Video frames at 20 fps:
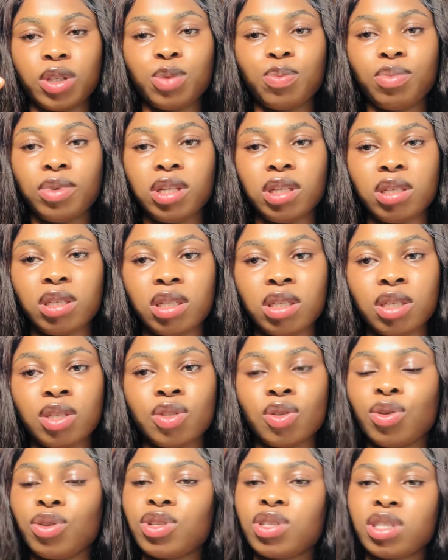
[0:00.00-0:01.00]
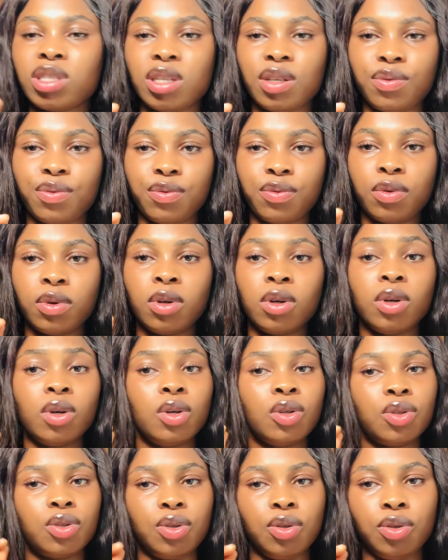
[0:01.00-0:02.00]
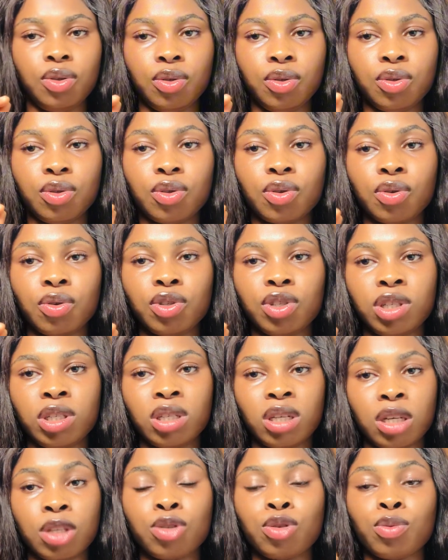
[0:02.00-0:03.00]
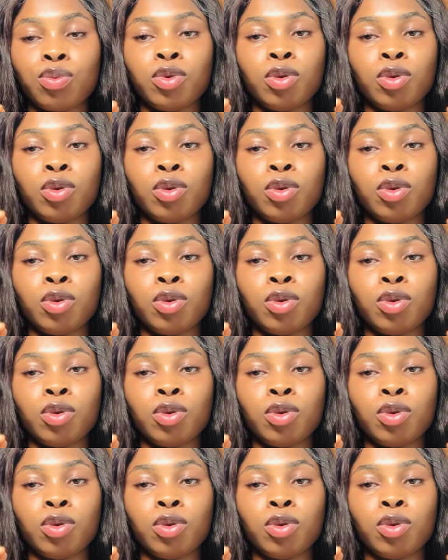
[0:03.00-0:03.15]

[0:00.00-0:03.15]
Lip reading: please, it is not safe to use Kojie San soap.